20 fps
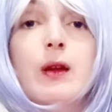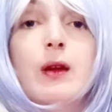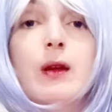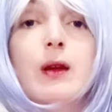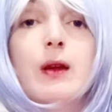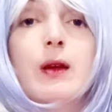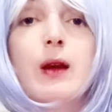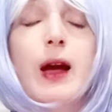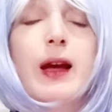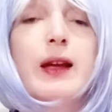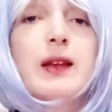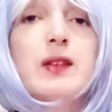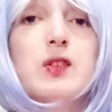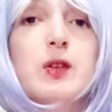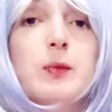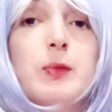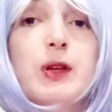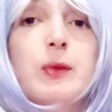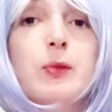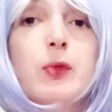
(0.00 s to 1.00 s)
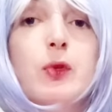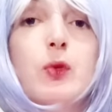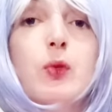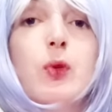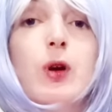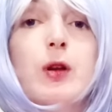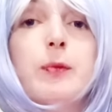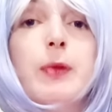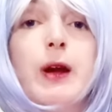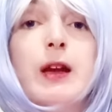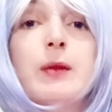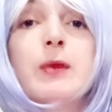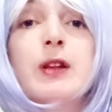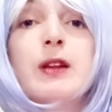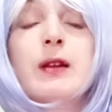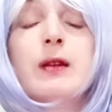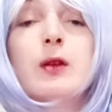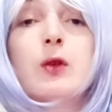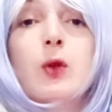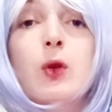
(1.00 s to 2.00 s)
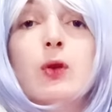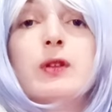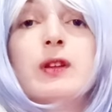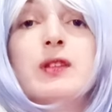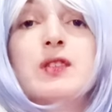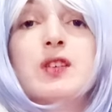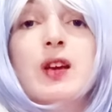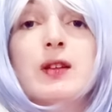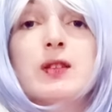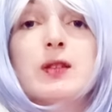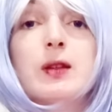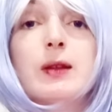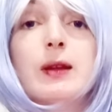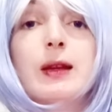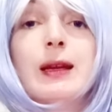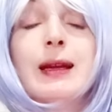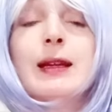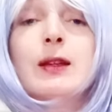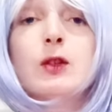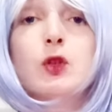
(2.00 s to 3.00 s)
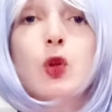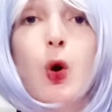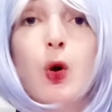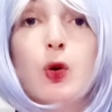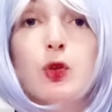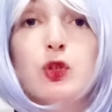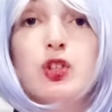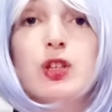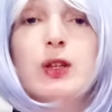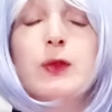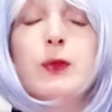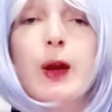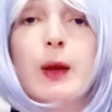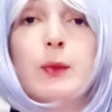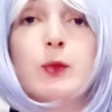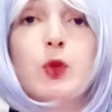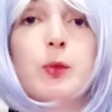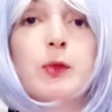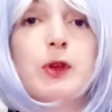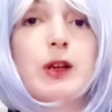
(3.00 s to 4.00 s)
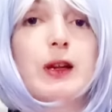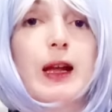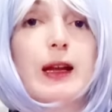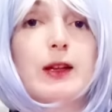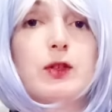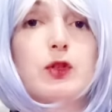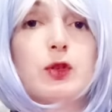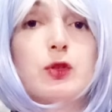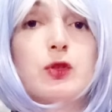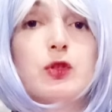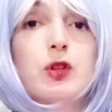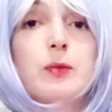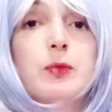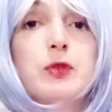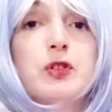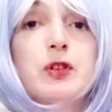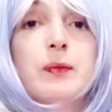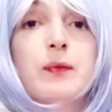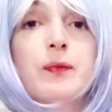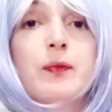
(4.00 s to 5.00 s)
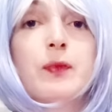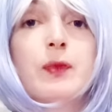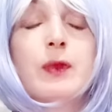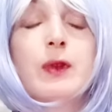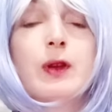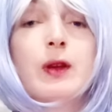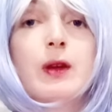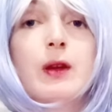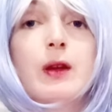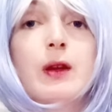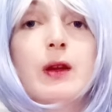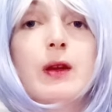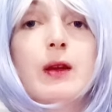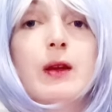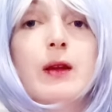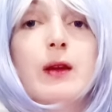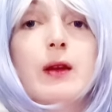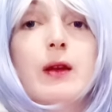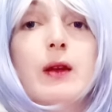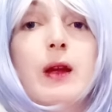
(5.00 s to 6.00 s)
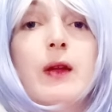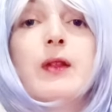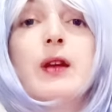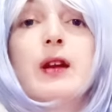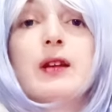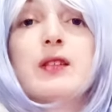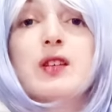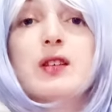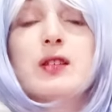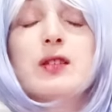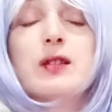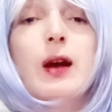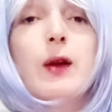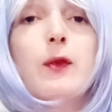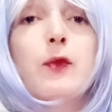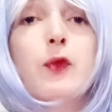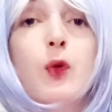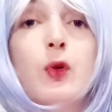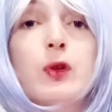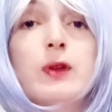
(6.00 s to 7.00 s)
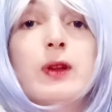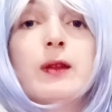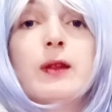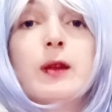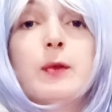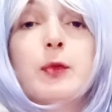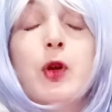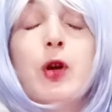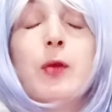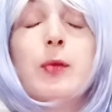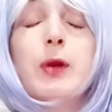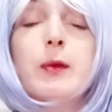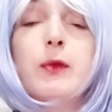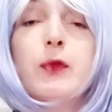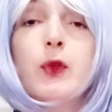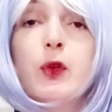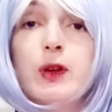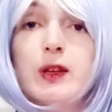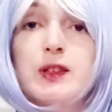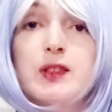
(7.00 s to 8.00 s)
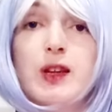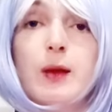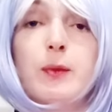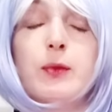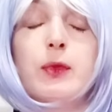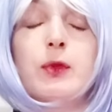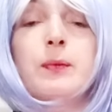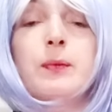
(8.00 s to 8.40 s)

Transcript: I see people who are permanently locked in chastity in toxic femdom relationships, and they are just avoiding the problem. For example,